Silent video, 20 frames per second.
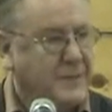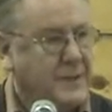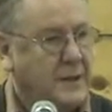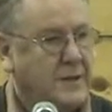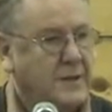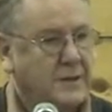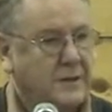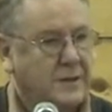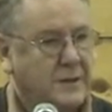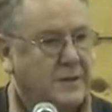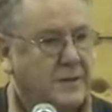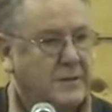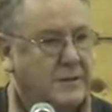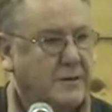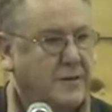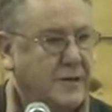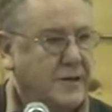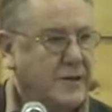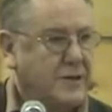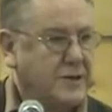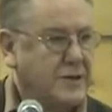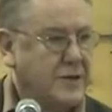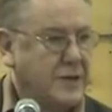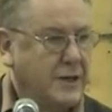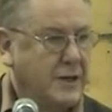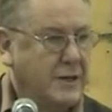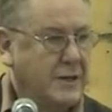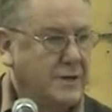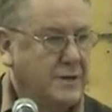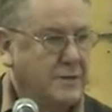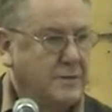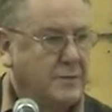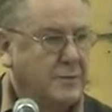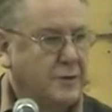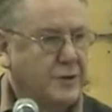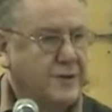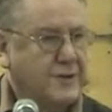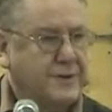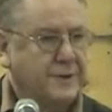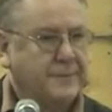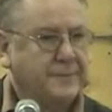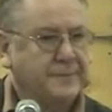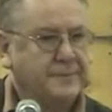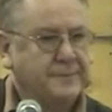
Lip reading: he was literally in chains in prison.